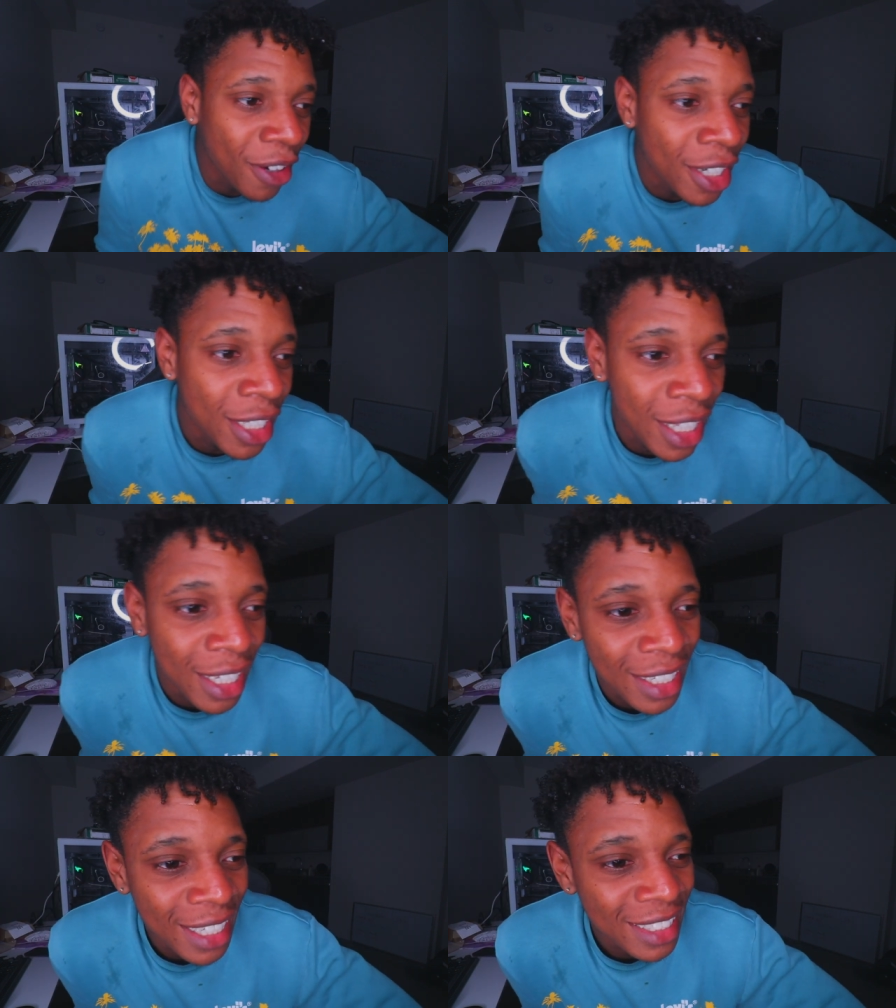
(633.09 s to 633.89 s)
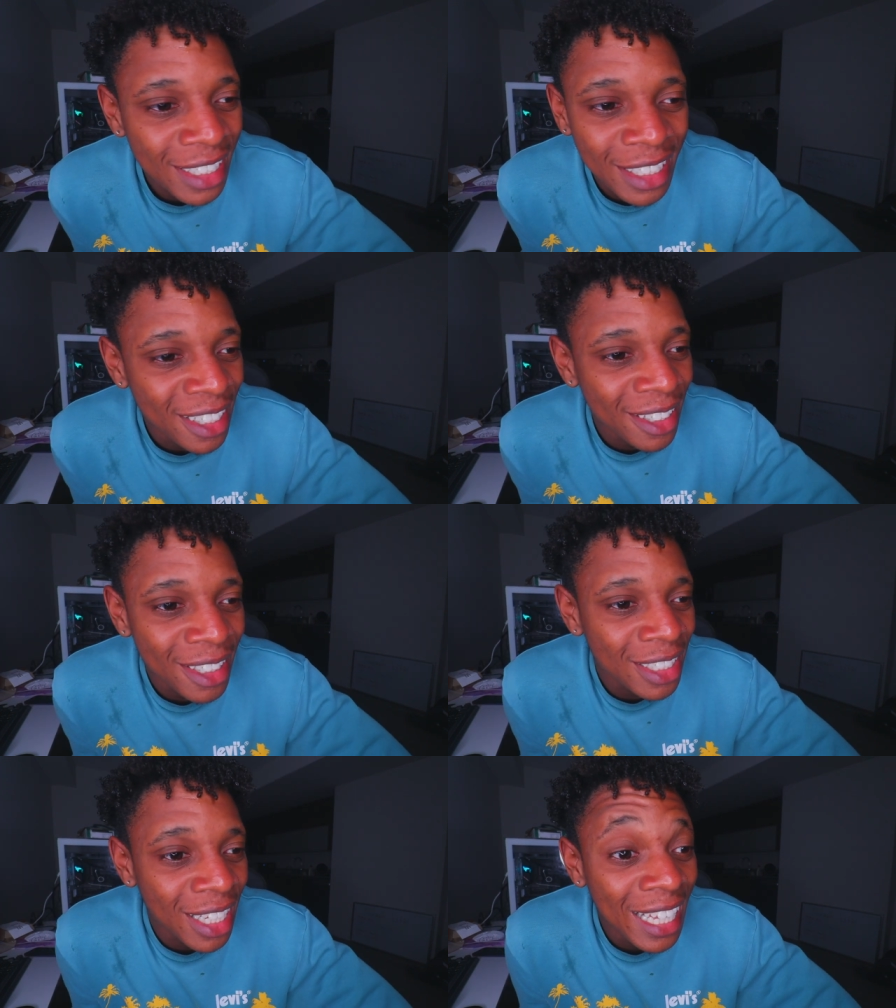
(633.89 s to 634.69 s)
funny that in like 10
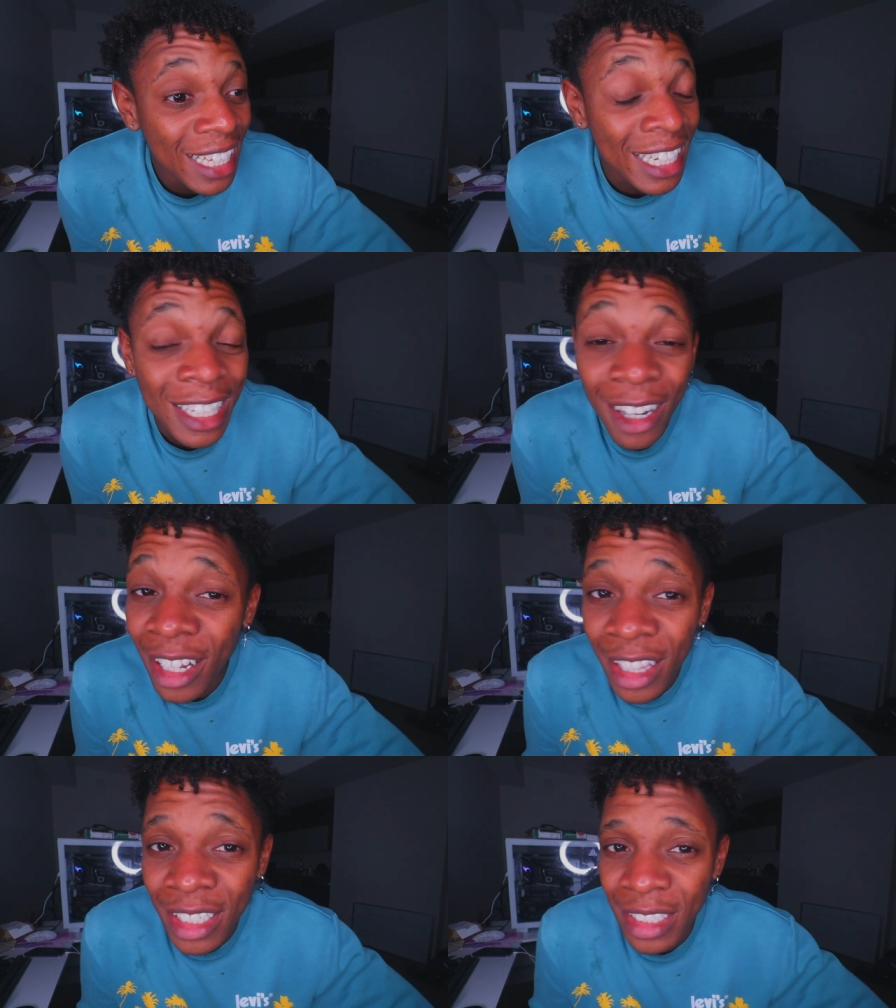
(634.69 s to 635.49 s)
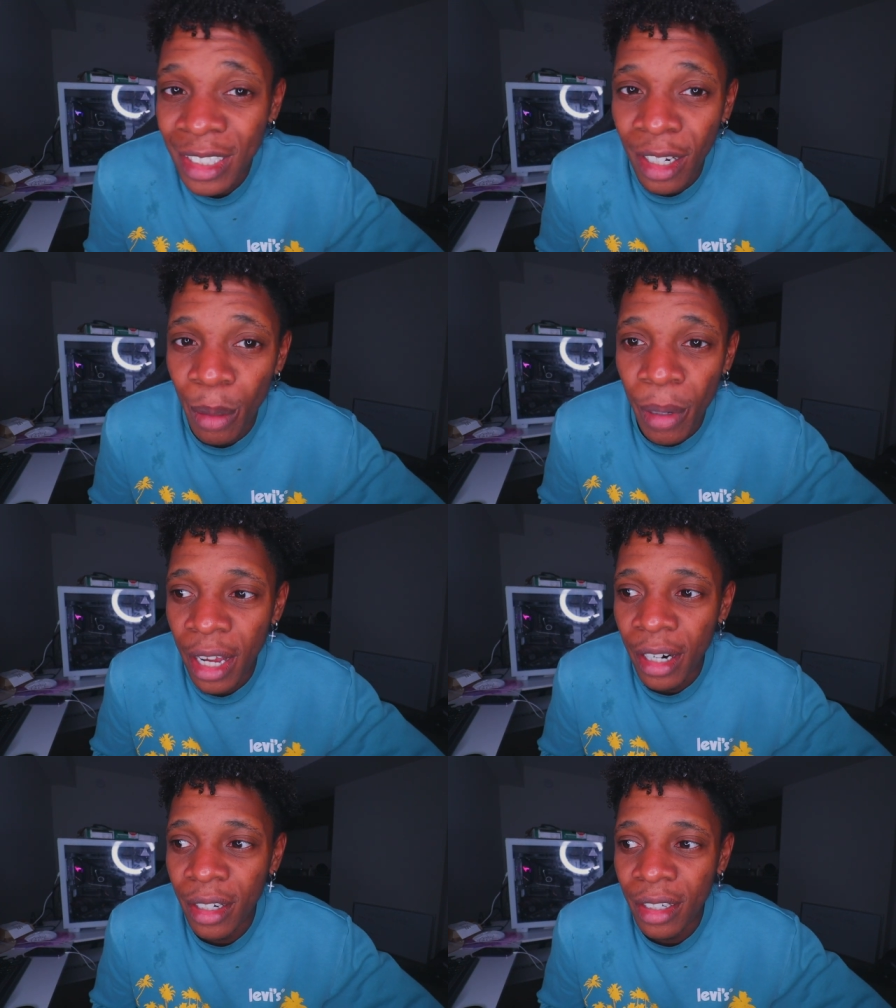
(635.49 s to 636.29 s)
years, none of this is gonna
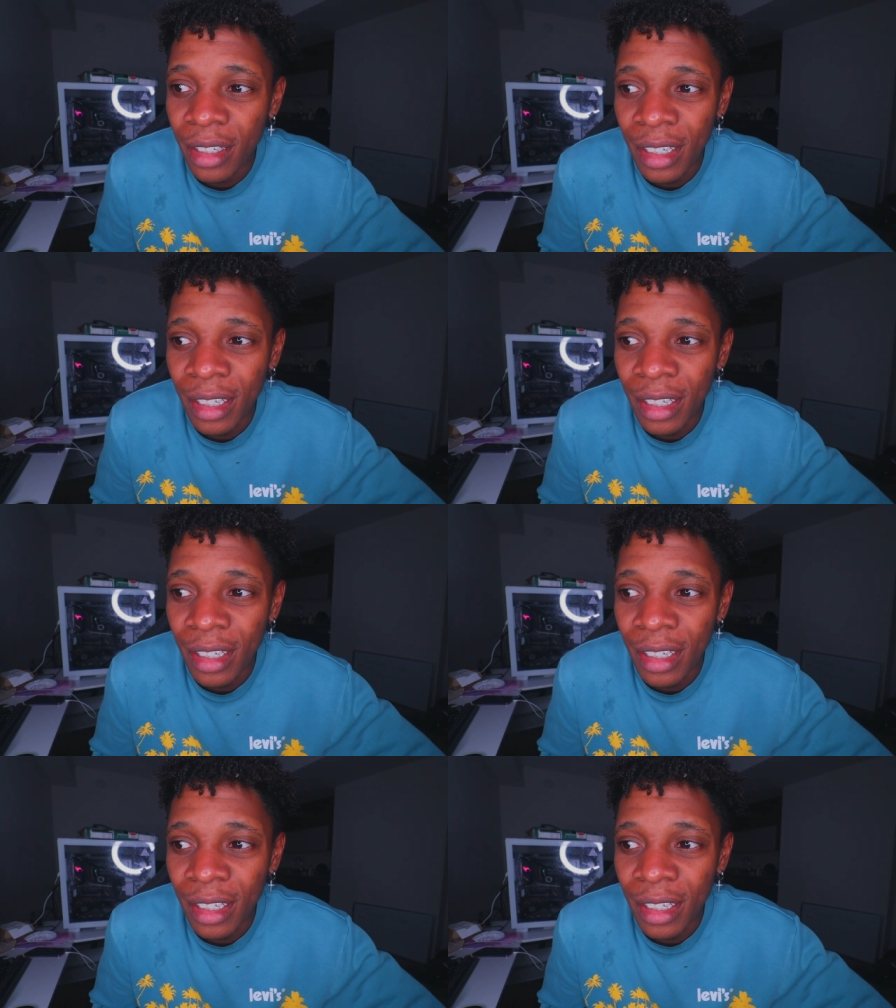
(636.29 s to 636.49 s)
matter.